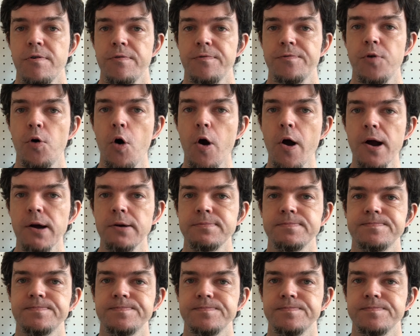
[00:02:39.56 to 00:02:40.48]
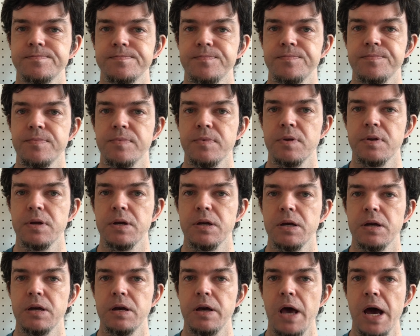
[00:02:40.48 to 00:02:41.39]
4.
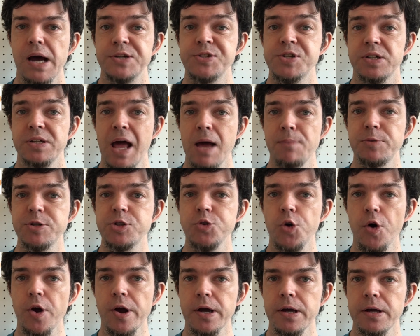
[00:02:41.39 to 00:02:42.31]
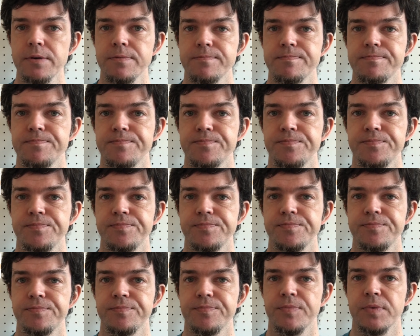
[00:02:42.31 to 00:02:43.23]
Exclamatory.
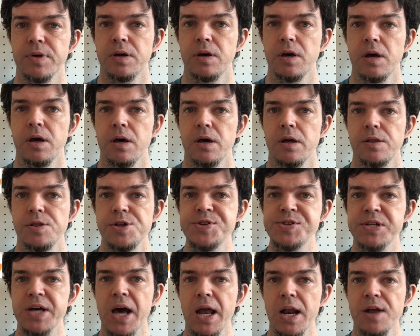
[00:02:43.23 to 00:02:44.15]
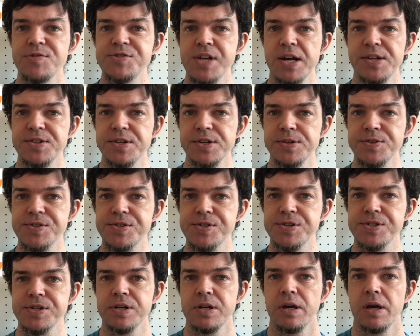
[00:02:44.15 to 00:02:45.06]
This kind of
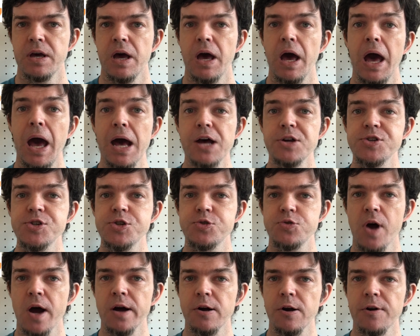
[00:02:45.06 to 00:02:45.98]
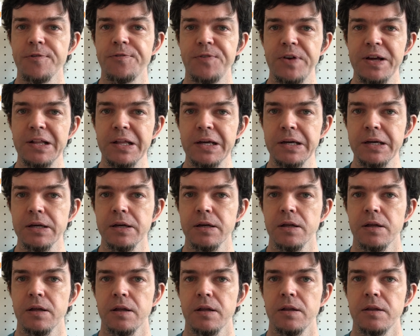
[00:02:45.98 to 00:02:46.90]
sentence has stronger
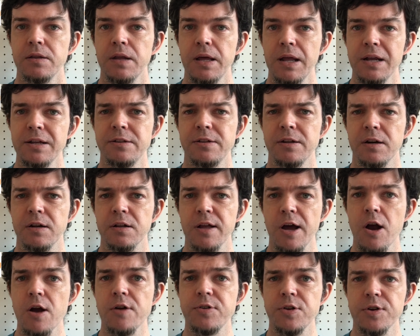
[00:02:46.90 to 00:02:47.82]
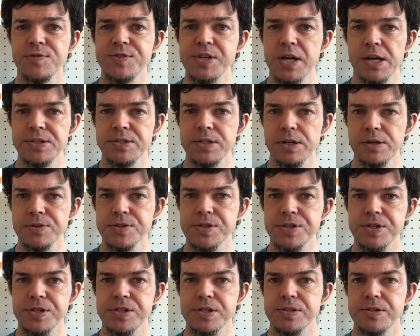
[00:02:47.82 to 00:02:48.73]
feeling than a declarative
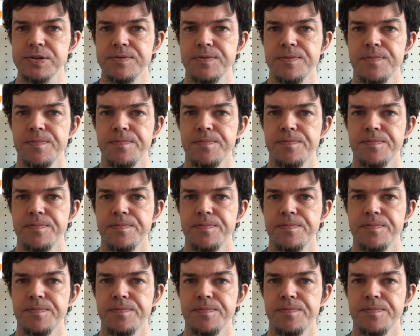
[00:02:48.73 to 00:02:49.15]
sentence,